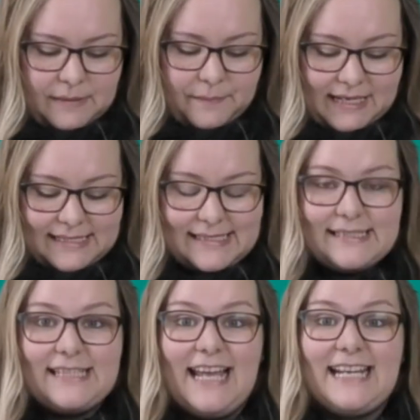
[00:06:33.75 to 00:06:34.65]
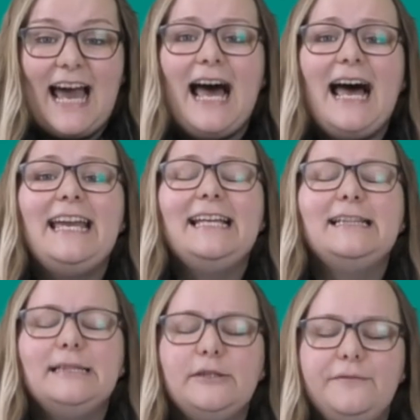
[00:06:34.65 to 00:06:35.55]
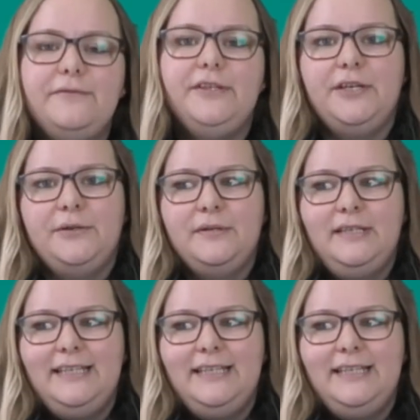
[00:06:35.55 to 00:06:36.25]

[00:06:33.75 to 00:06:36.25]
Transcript: Peter said, I love you.